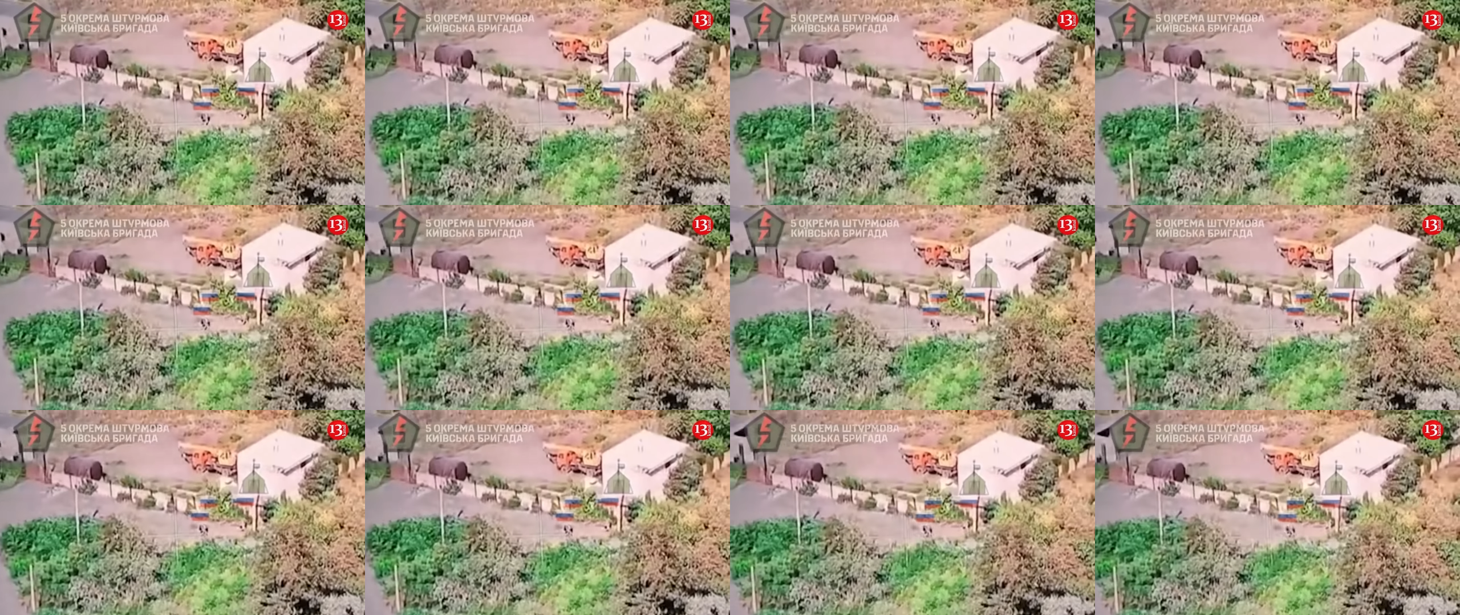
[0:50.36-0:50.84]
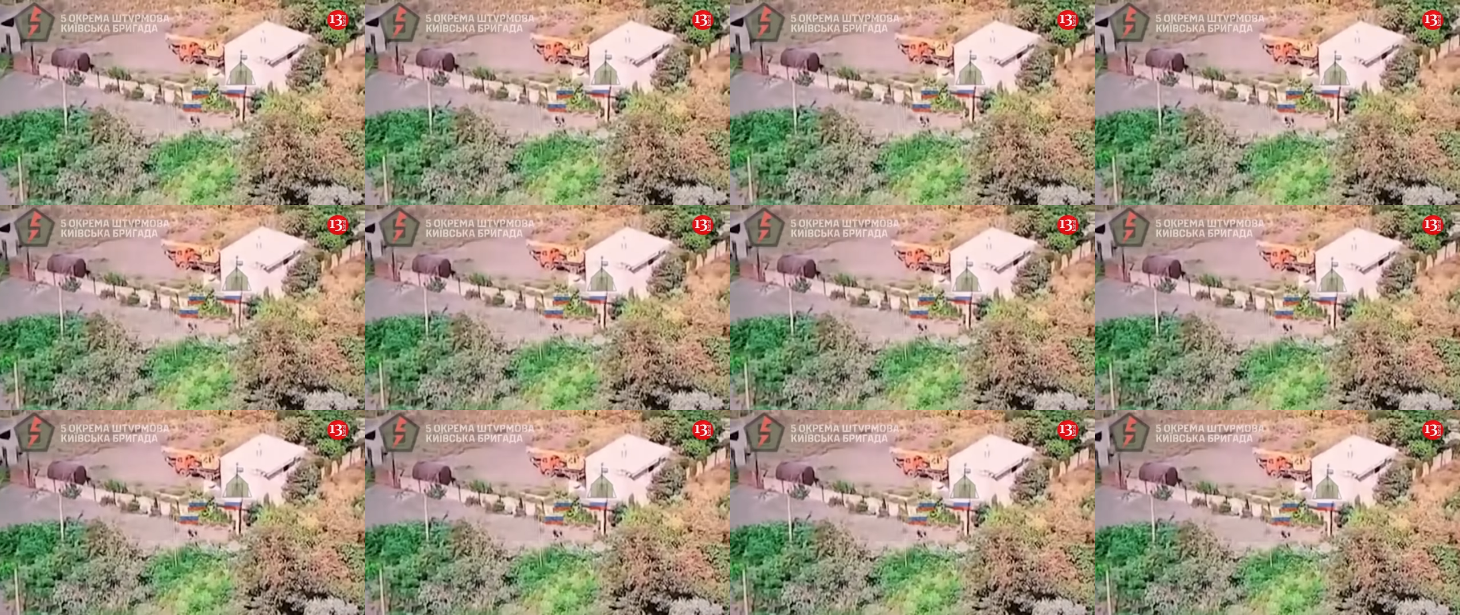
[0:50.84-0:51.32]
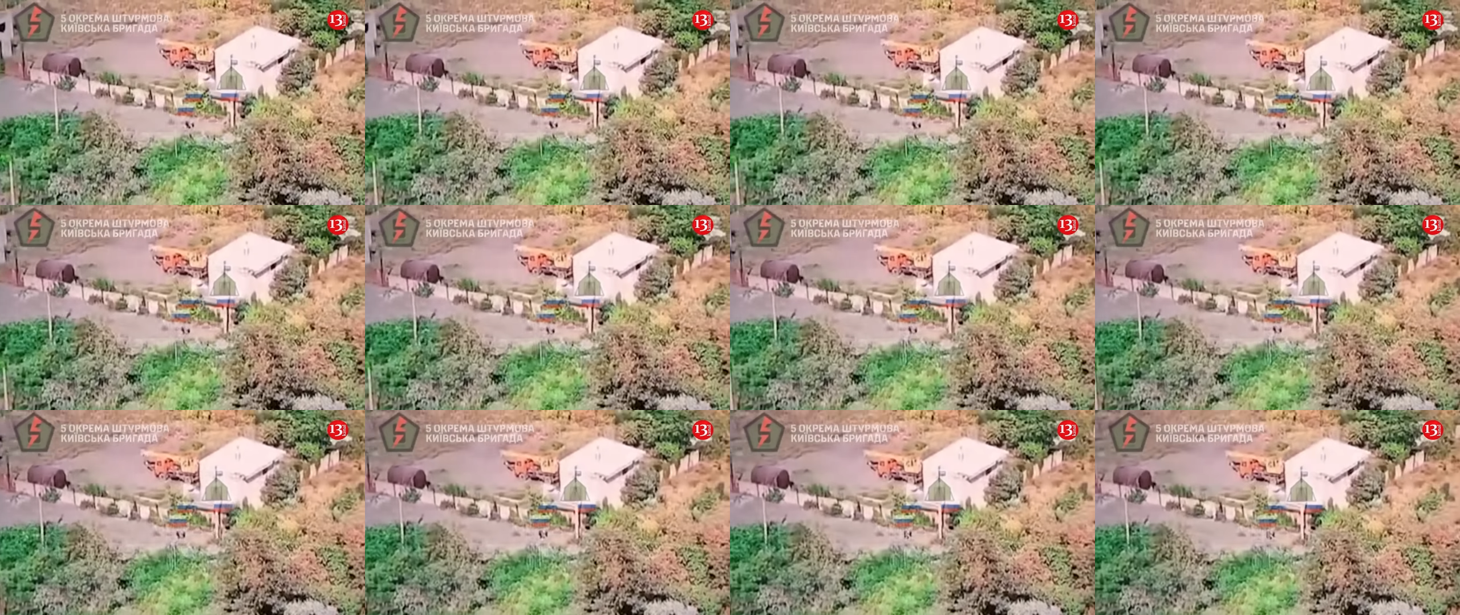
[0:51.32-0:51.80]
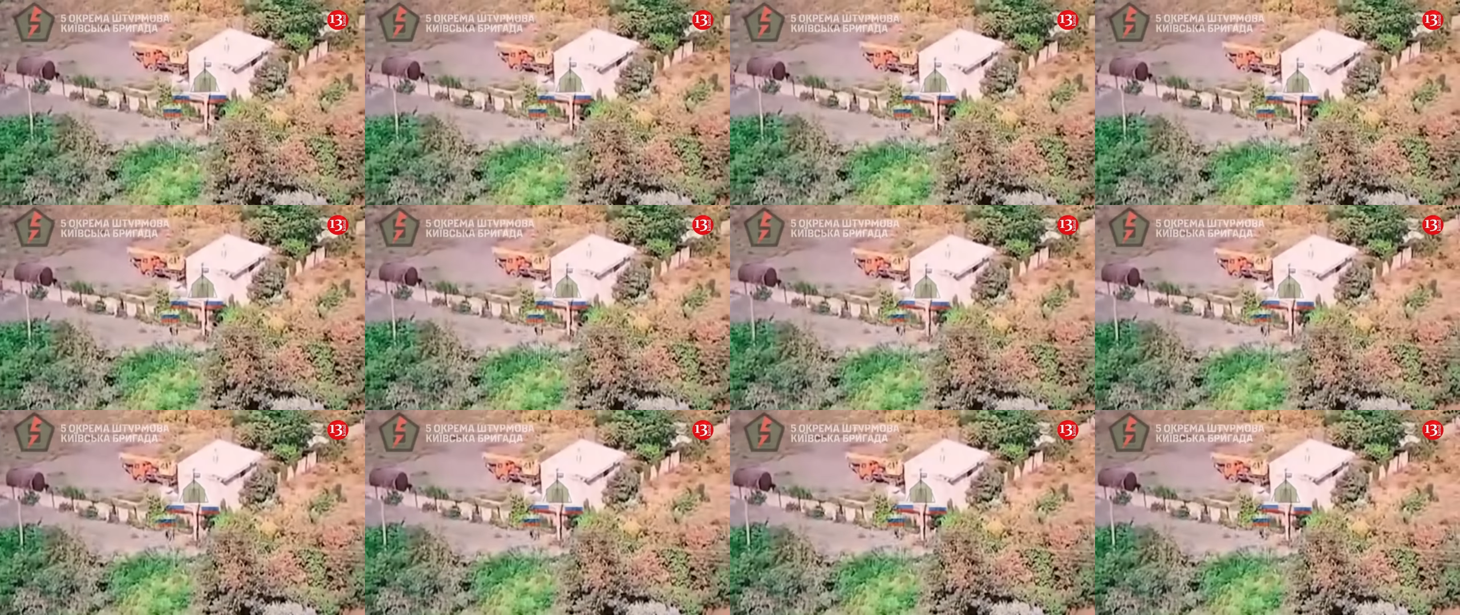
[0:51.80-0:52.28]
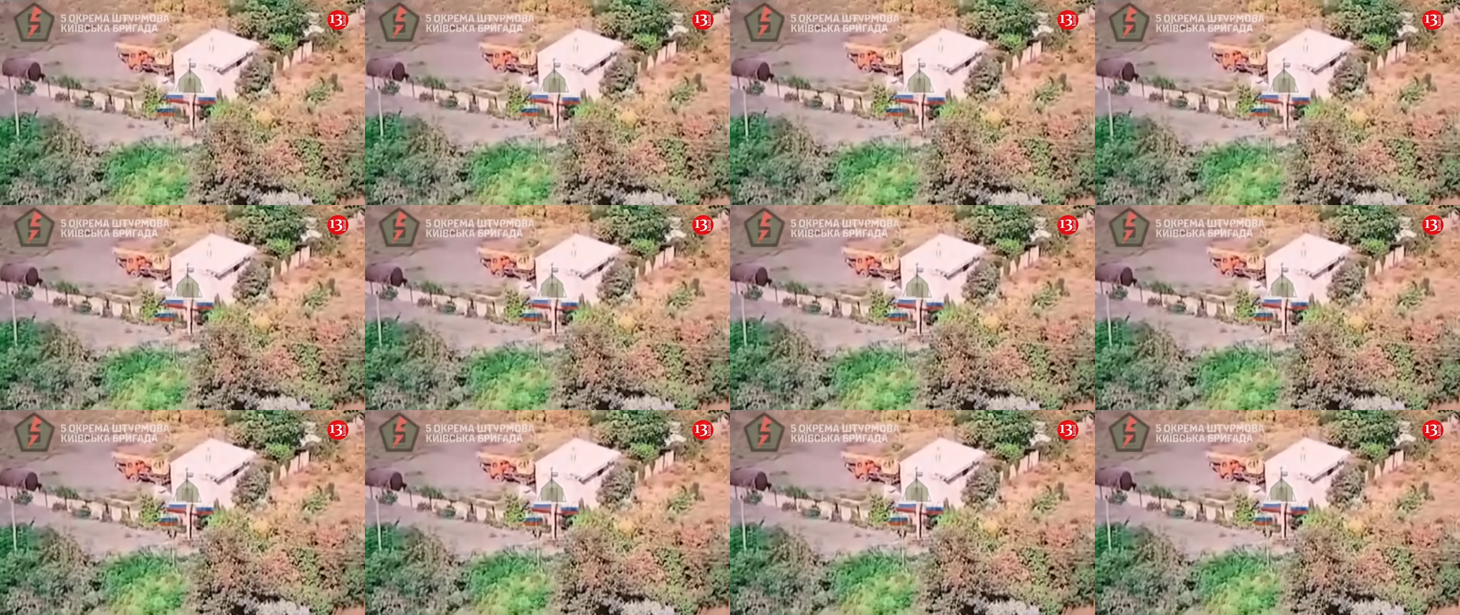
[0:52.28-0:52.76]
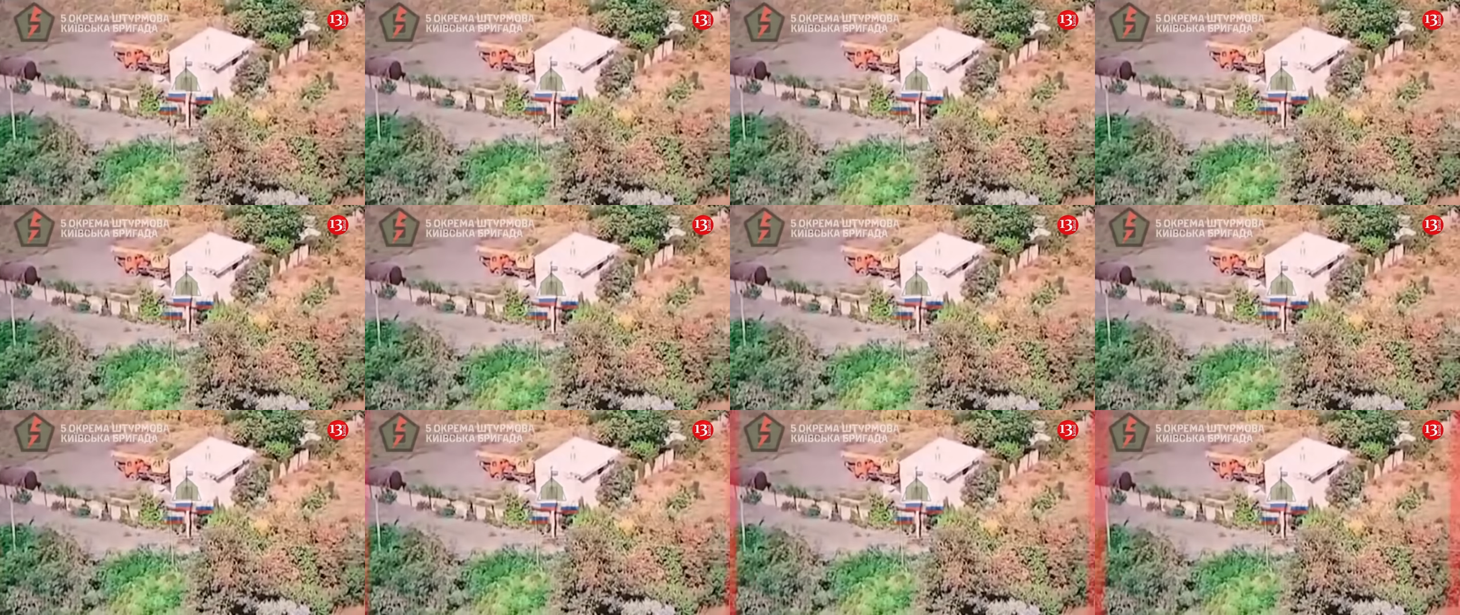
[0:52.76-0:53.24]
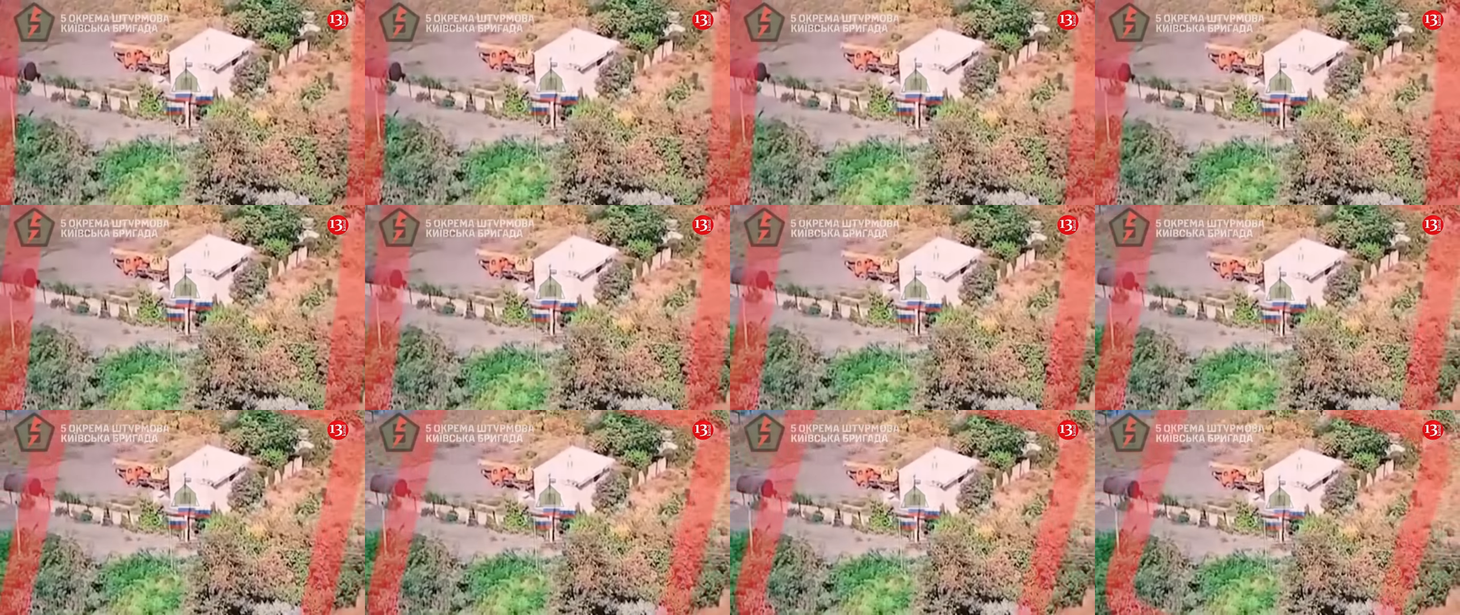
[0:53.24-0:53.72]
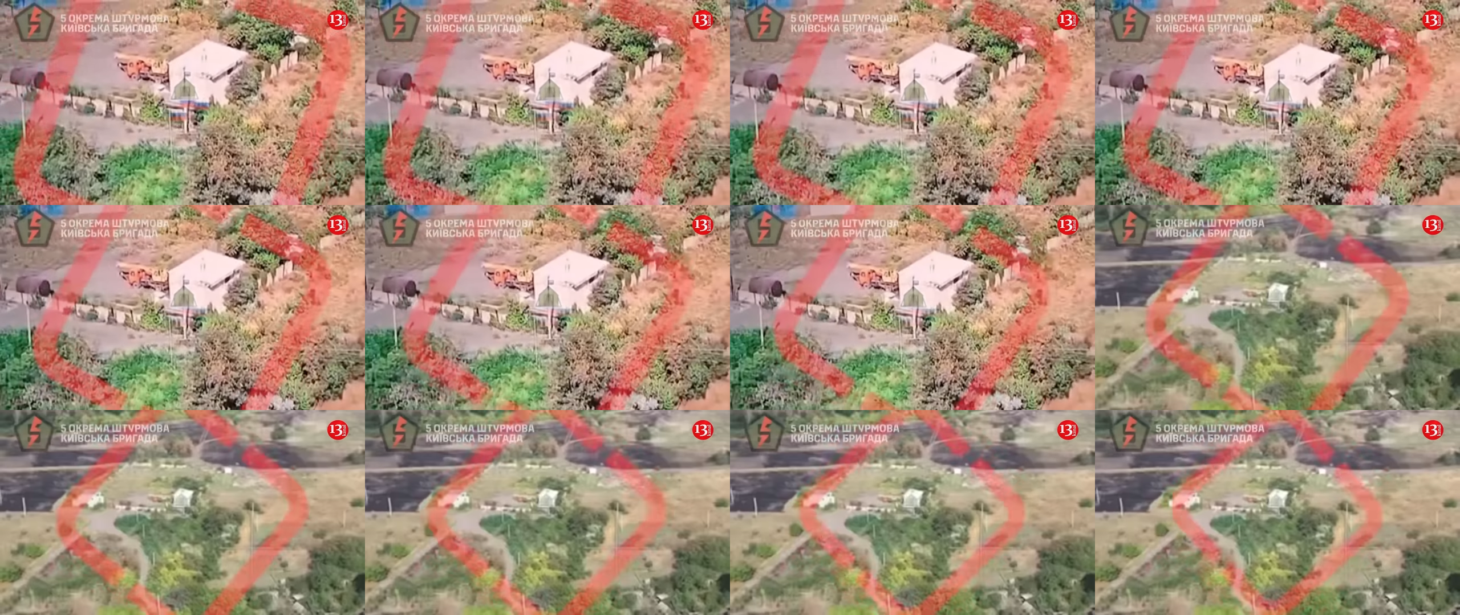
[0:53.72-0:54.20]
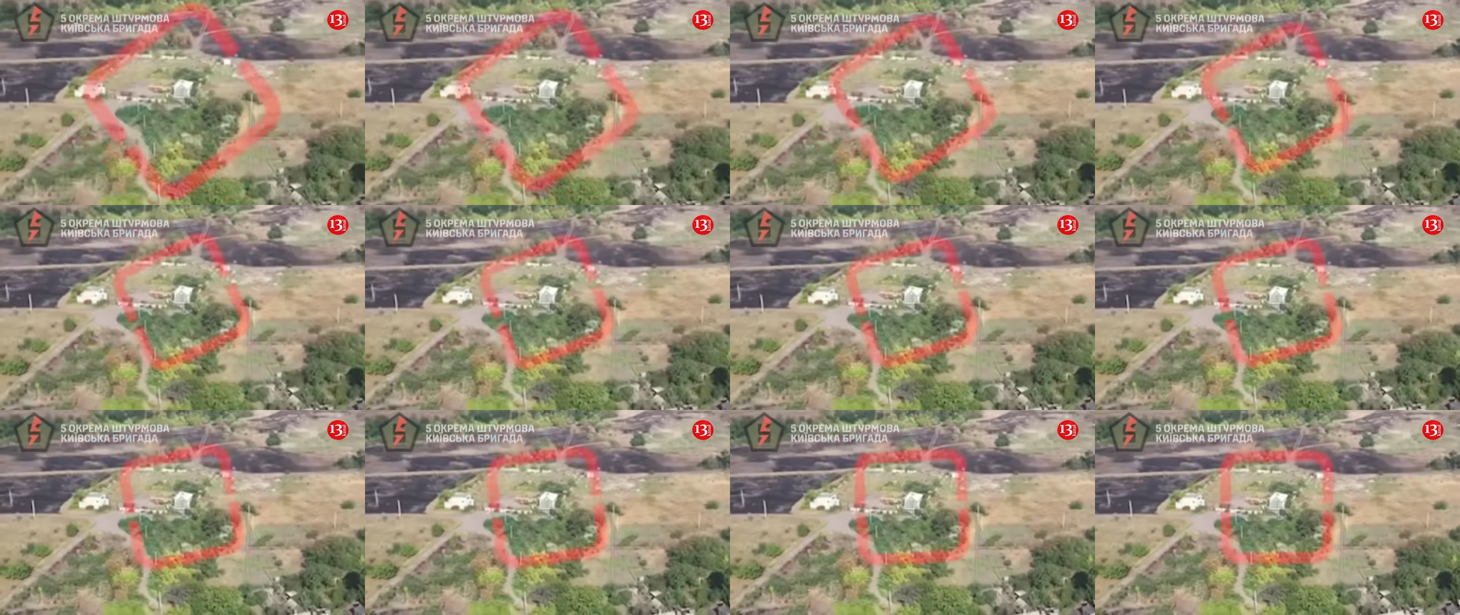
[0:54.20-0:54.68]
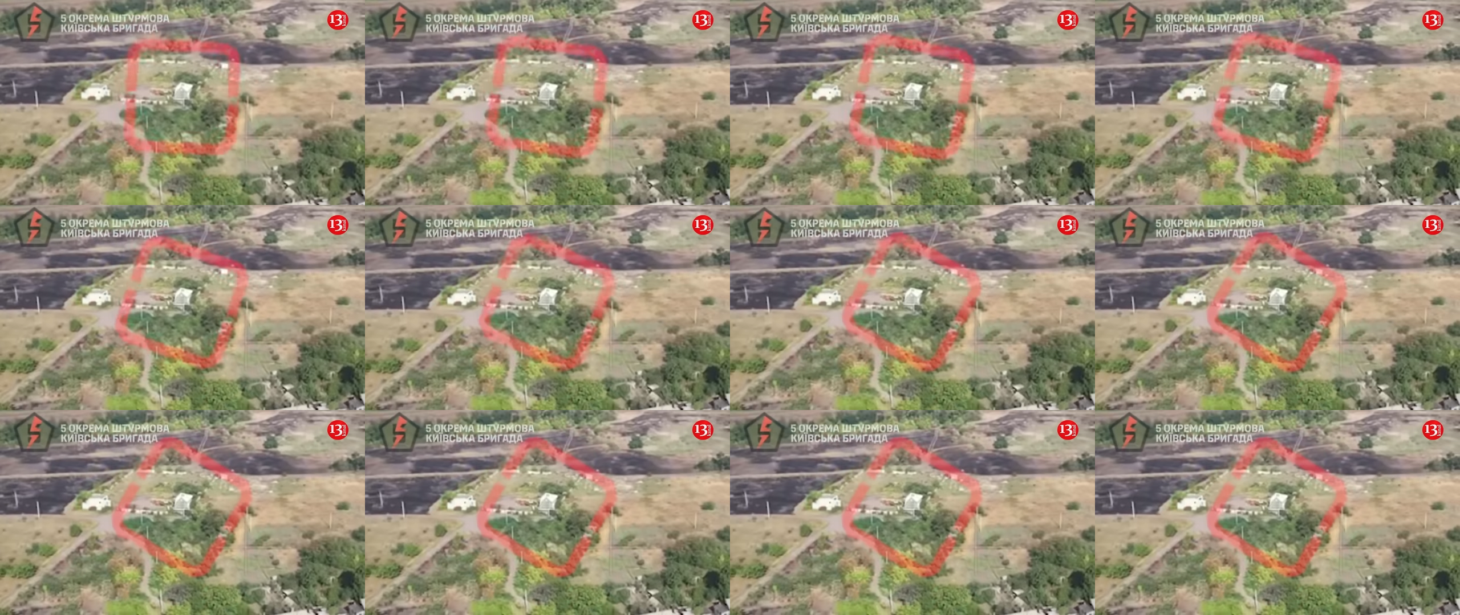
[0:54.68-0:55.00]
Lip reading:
No face is visible, so there are no lips to read.